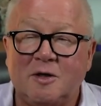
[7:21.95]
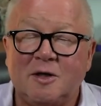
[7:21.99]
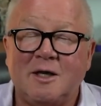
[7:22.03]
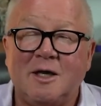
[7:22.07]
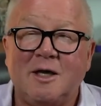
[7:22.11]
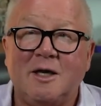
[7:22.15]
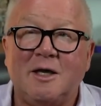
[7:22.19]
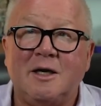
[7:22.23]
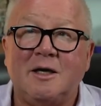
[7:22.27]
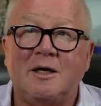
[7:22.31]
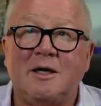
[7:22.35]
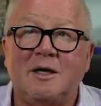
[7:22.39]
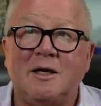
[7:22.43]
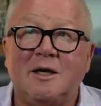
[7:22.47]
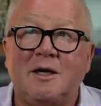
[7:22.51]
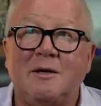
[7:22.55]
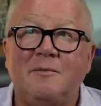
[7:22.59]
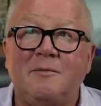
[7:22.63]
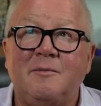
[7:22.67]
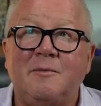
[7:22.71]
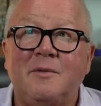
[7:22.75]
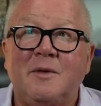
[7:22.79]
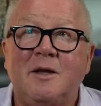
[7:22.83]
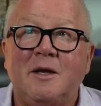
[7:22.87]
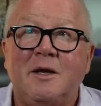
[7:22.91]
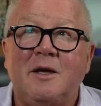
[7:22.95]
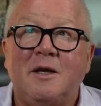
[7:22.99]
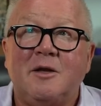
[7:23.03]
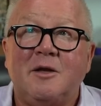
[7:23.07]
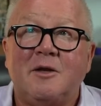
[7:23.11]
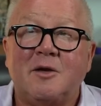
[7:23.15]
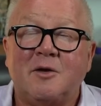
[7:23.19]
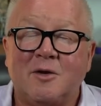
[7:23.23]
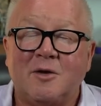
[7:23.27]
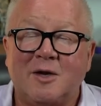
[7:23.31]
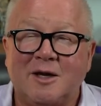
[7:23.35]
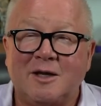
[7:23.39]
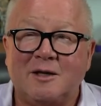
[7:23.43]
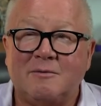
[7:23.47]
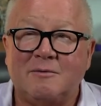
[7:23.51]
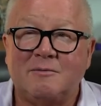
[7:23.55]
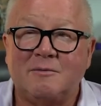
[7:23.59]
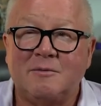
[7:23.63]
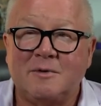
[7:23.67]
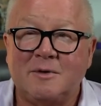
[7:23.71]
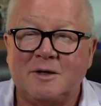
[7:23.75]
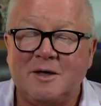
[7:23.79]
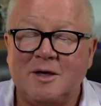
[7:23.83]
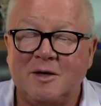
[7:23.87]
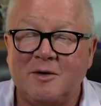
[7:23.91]
And they were like,
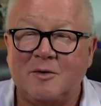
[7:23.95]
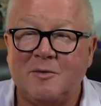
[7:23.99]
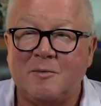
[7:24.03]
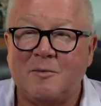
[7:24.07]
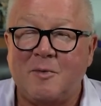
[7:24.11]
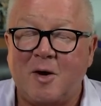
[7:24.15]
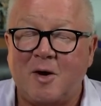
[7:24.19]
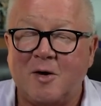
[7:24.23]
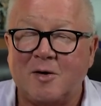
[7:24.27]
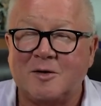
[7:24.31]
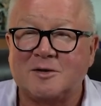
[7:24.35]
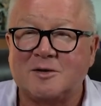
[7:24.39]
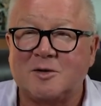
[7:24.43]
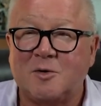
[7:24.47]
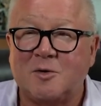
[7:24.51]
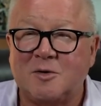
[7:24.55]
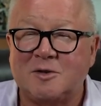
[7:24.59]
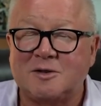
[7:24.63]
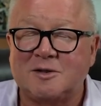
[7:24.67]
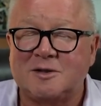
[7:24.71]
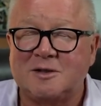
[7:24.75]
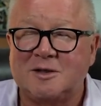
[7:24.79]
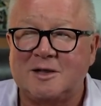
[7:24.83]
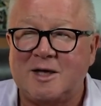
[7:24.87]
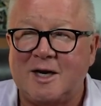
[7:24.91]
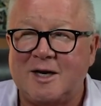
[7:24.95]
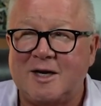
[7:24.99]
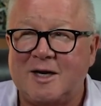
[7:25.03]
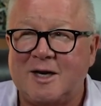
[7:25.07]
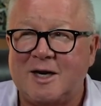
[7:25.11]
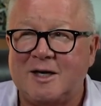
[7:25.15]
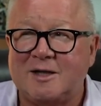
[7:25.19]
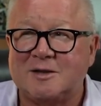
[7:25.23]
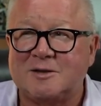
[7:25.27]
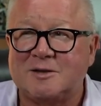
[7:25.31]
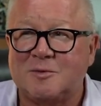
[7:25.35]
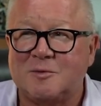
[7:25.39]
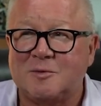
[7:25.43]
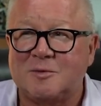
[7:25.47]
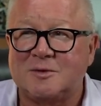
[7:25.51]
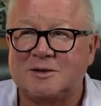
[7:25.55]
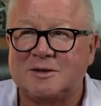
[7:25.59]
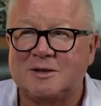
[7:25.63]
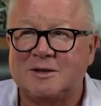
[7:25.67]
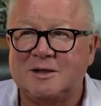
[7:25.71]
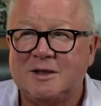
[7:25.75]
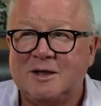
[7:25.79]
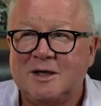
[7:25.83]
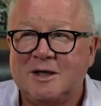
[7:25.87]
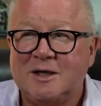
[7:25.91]
you know, the hardest question I had to answer was,
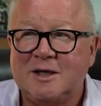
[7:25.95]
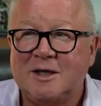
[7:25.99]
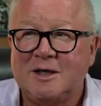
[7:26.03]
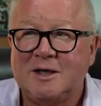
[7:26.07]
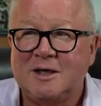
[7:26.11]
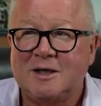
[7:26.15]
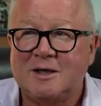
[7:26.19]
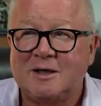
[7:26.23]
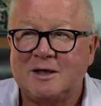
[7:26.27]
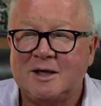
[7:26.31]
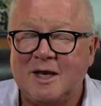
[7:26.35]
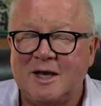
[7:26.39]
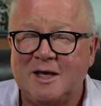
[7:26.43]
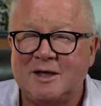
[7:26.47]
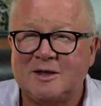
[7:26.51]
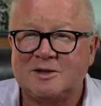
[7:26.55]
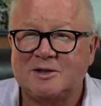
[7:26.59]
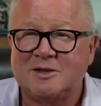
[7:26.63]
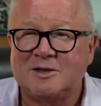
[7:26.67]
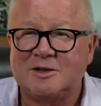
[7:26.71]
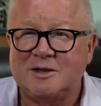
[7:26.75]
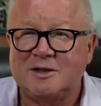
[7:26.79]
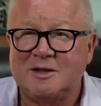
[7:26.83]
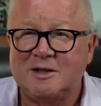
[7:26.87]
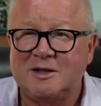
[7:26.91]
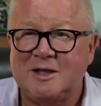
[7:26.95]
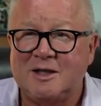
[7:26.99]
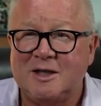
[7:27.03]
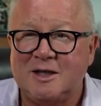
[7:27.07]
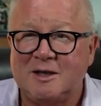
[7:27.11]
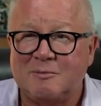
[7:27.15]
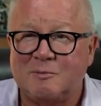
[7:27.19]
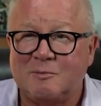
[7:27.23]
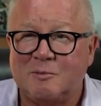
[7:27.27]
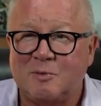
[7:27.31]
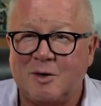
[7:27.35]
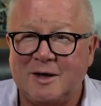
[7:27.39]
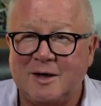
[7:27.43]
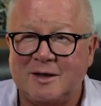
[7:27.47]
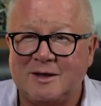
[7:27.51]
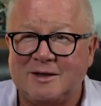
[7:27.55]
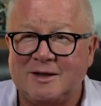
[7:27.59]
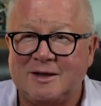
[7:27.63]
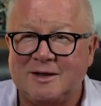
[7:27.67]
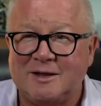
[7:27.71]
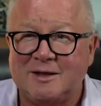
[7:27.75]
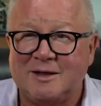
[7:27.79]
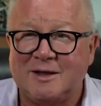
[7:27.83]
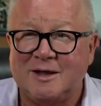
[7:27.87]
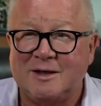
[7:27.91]
can she get
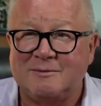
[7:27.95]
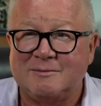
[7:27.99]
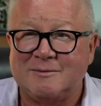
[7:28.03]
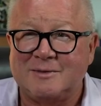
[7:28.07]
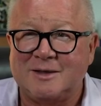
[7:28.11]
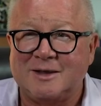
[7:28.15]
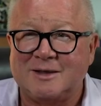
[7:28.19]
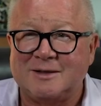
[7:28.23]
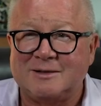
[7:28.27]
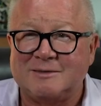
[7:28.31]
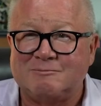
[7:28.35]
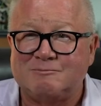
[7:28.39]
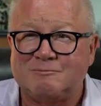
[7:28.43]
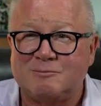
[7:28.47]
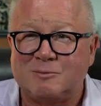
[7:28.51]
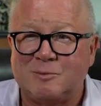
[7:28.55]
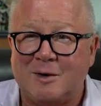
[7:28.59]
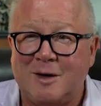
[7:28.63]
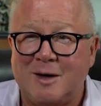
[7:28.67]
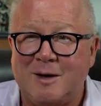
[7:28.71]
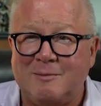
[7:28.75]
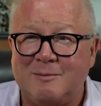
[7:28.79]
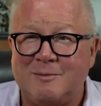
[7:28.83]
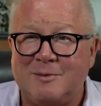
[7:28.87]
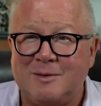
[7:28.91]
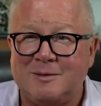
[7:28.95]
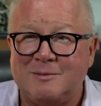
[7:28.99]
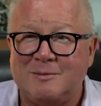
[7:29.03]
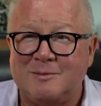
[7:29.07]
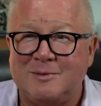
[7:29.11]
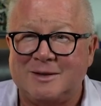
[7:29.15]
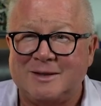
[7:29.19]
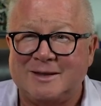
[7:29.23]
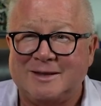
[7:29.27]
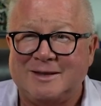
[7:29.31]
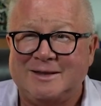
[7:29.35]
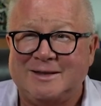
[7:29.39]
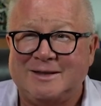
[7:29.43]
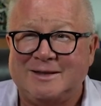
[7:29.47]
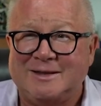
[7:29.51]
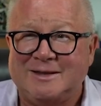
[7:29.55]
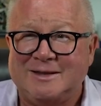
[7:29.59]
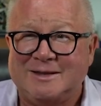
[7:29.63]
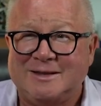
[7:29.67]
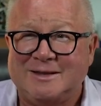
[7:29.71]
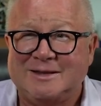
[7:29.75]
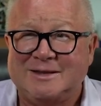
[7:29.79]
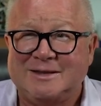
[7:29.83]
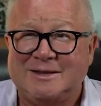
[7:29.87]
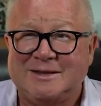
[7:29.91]
pregnant? I'm like, probably.